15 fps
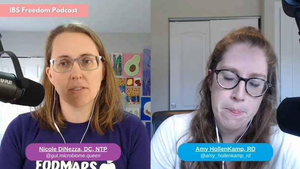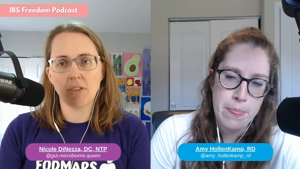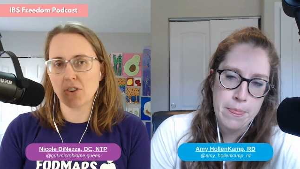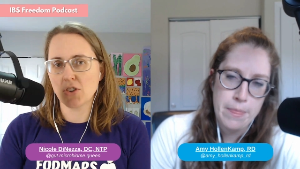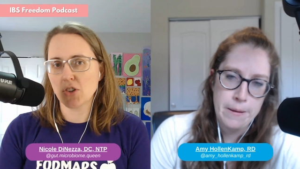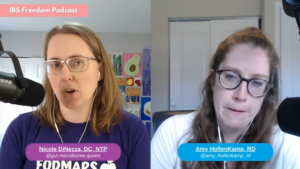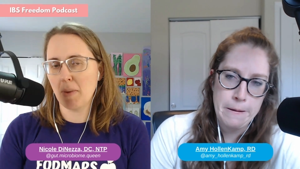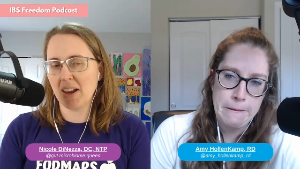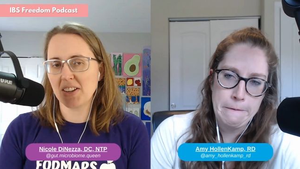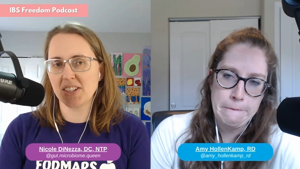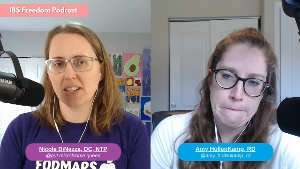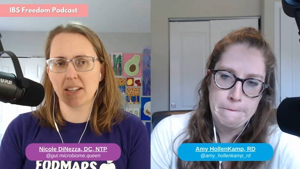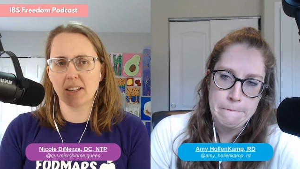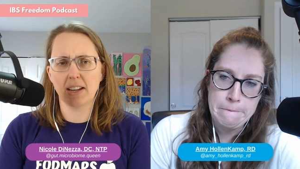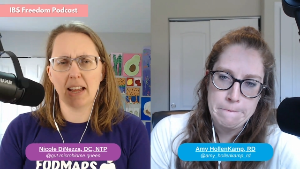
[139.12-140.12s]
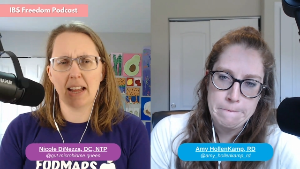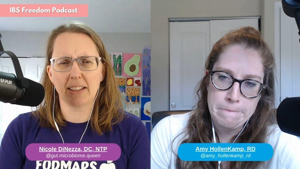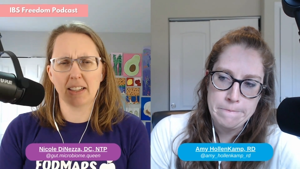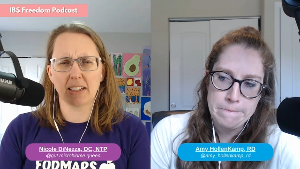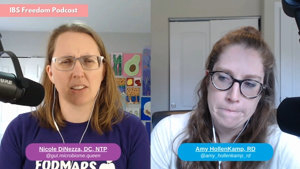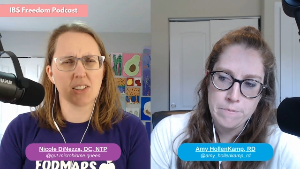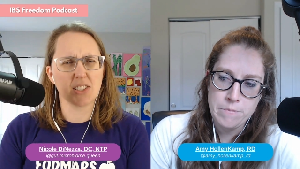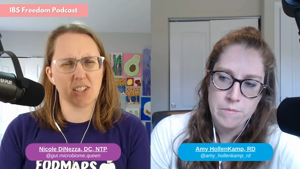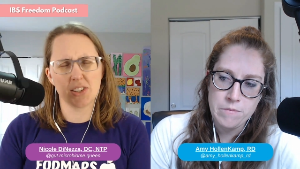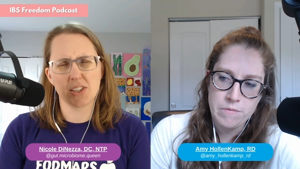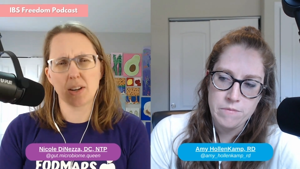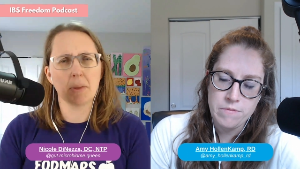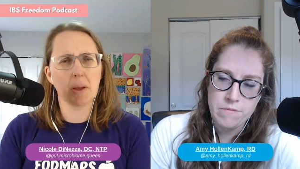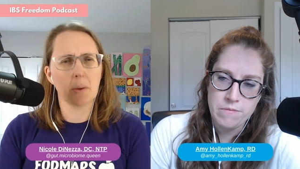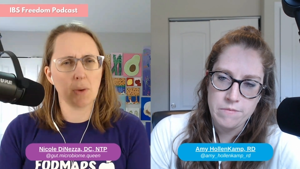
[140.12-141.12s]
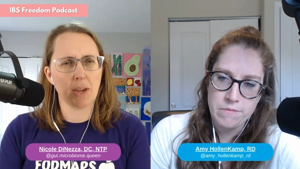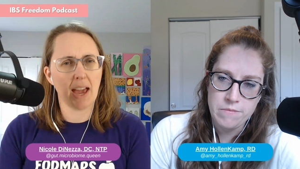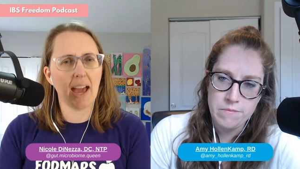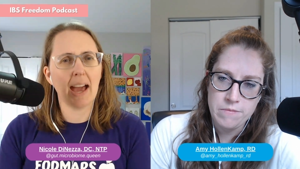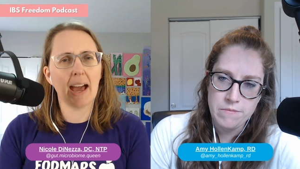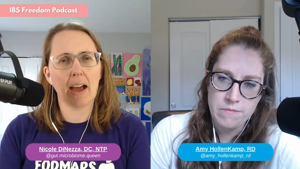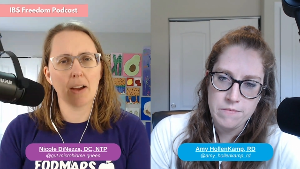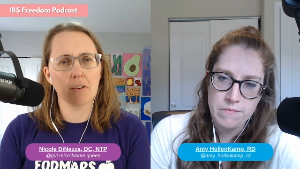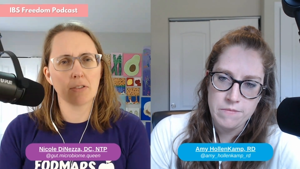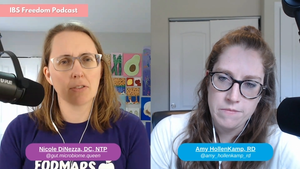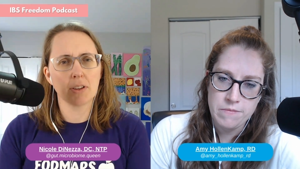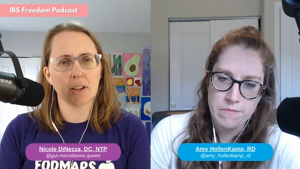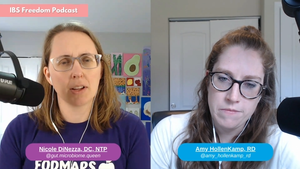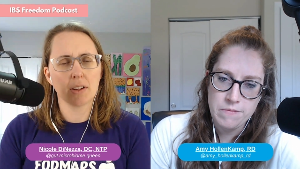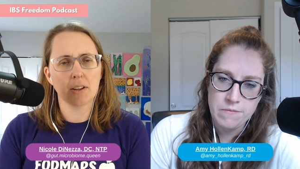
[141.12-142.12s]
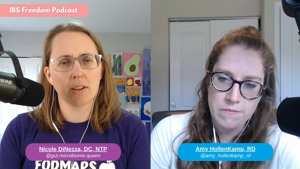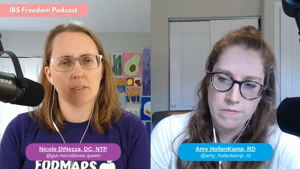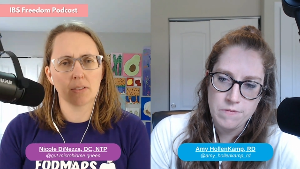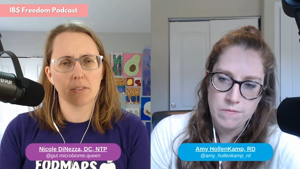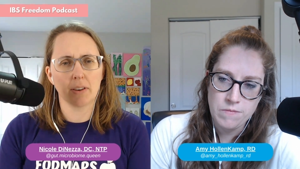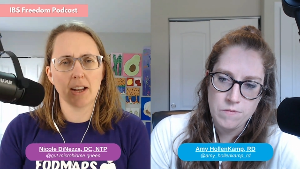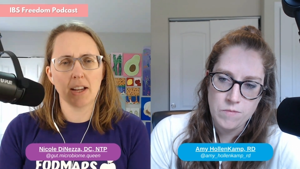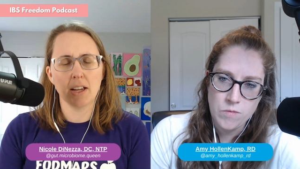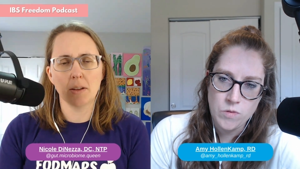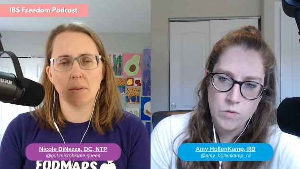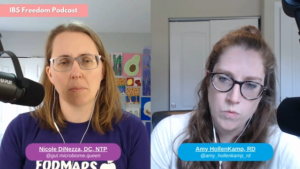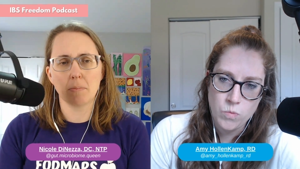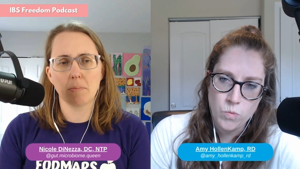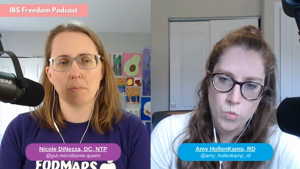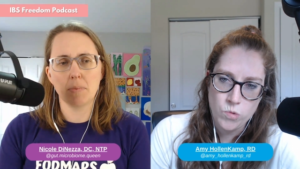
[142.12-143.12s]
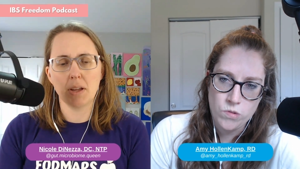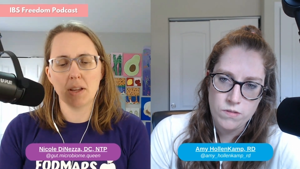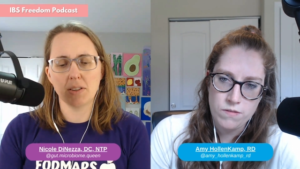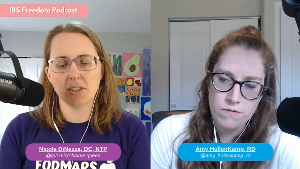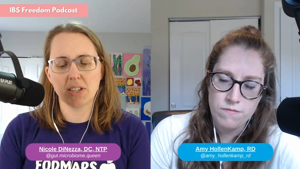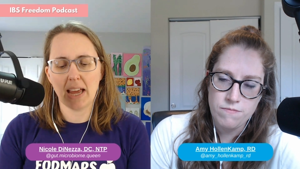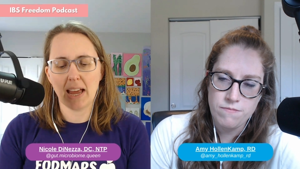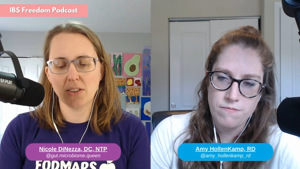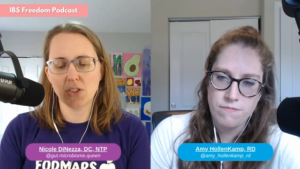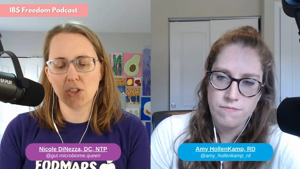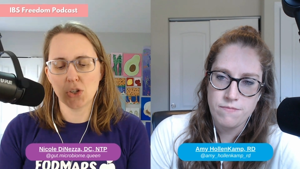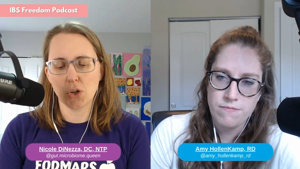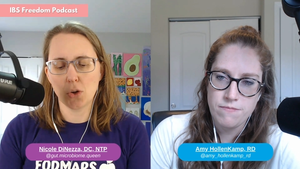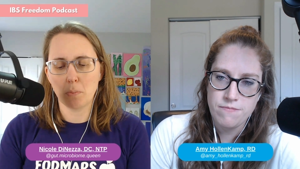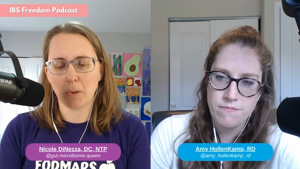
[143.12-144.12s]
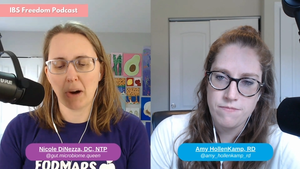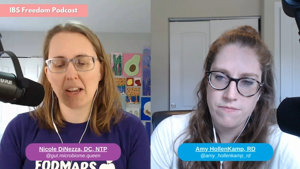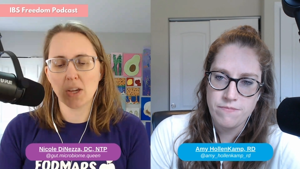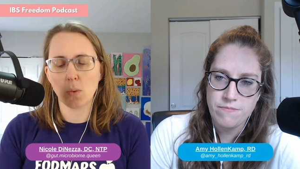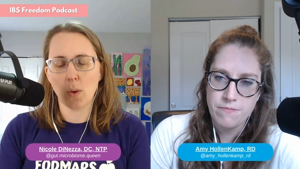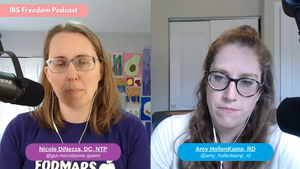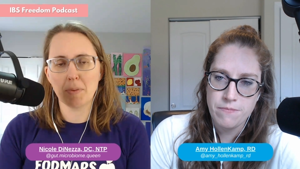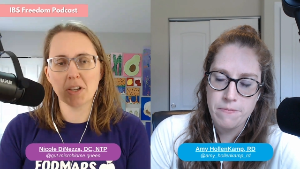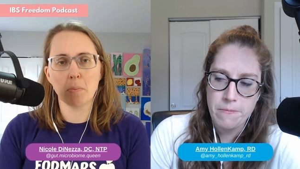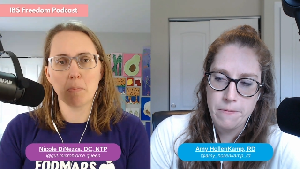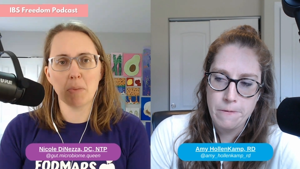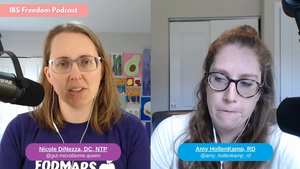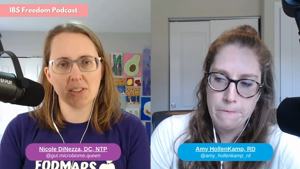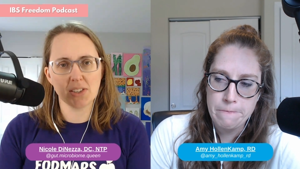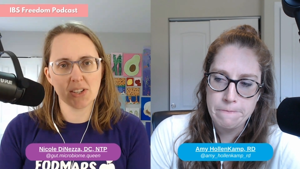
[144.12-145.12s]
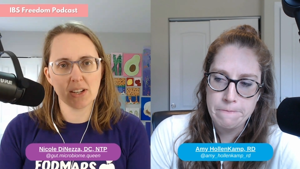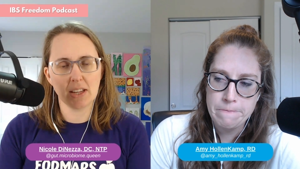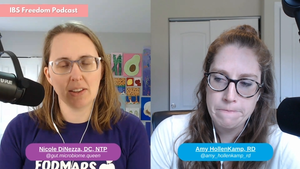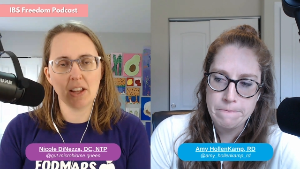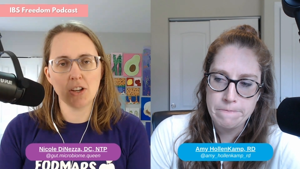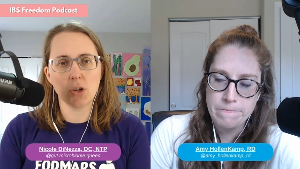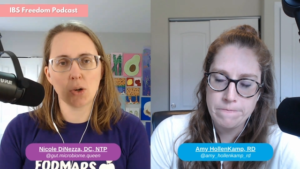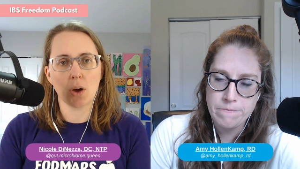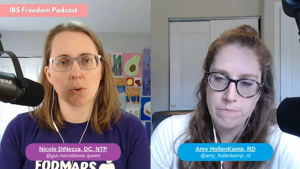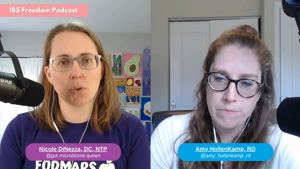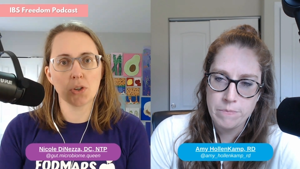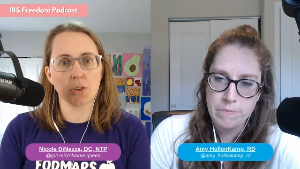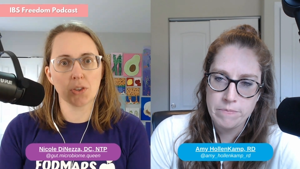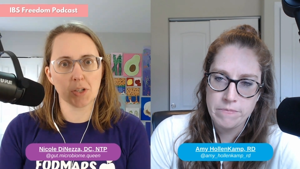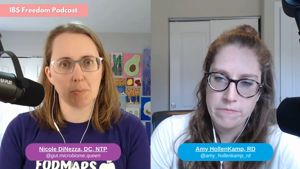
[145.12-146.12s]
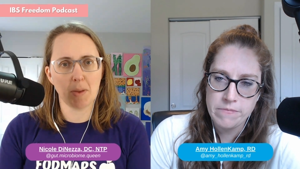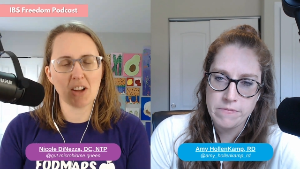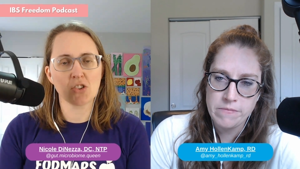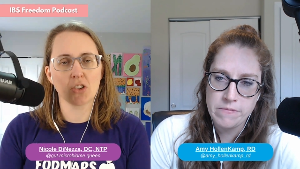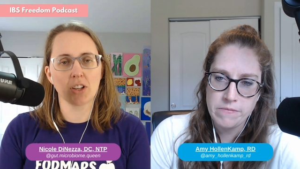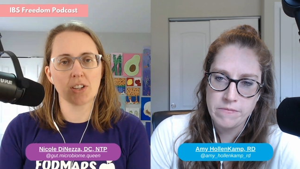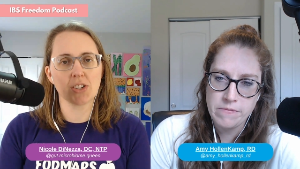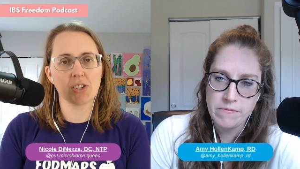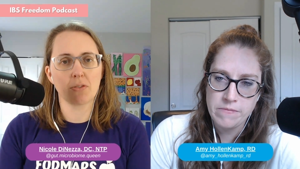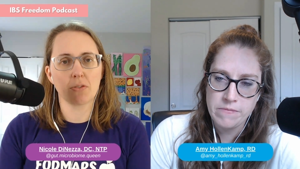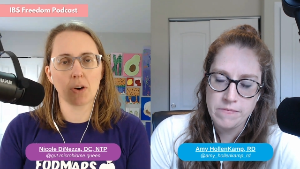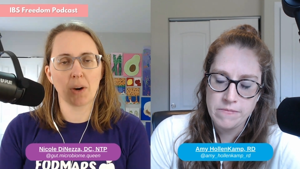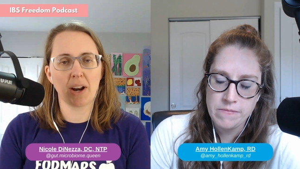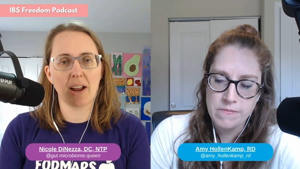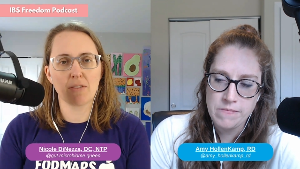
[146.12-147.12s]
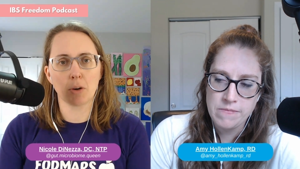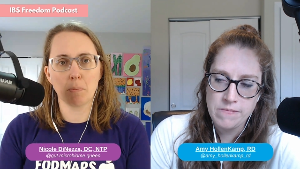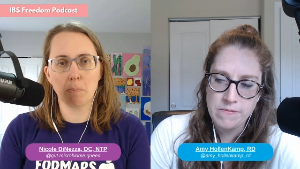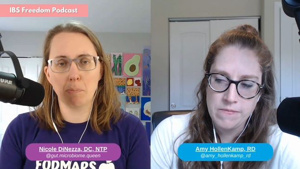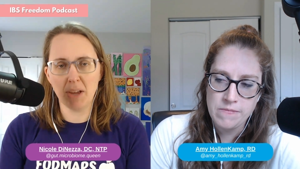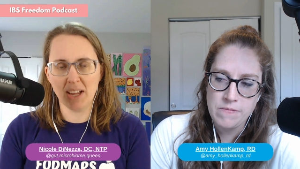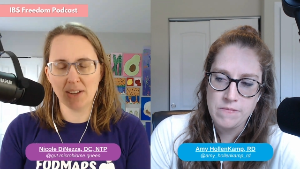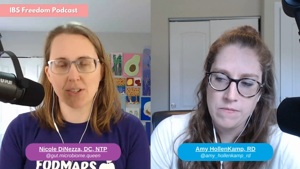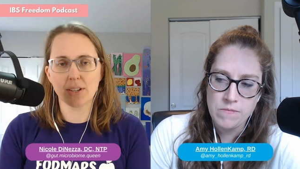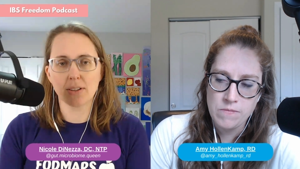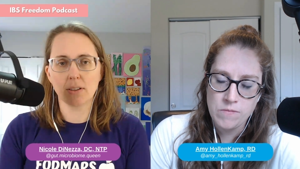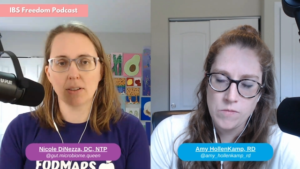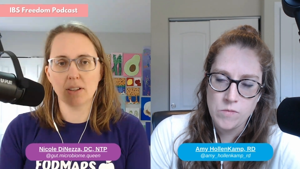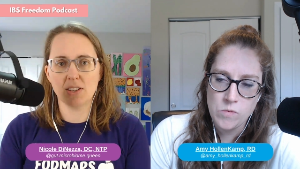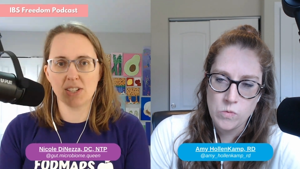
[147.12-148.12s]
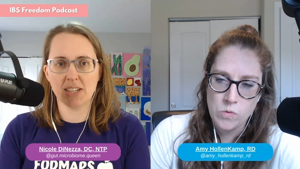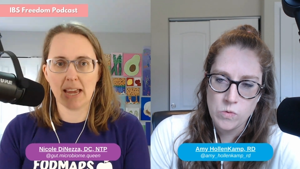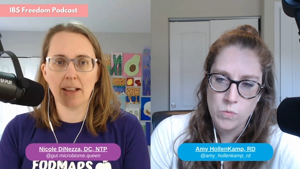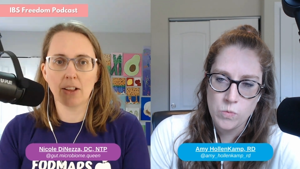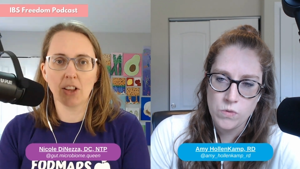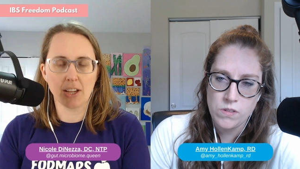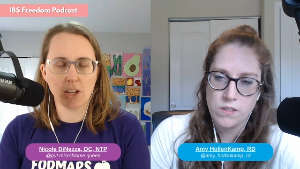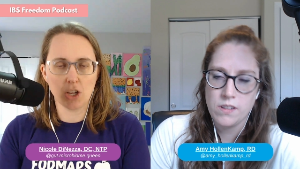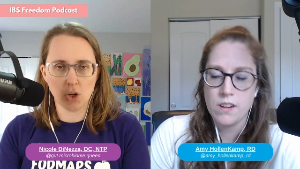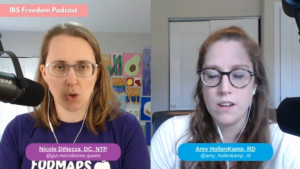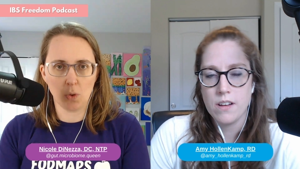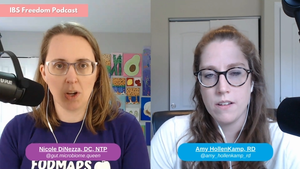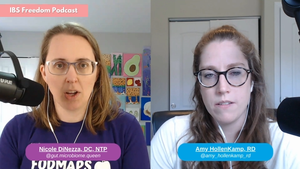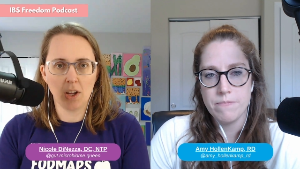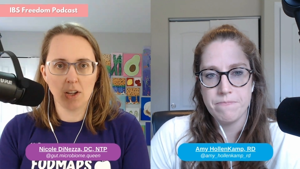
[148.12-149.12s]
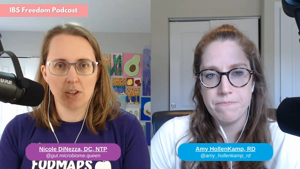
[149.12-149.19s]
Speaker 1: conventional medicine and like the system that we have, right? It it tends to break you up into bits, and then you go to the specialist for whatever bit is ailing you.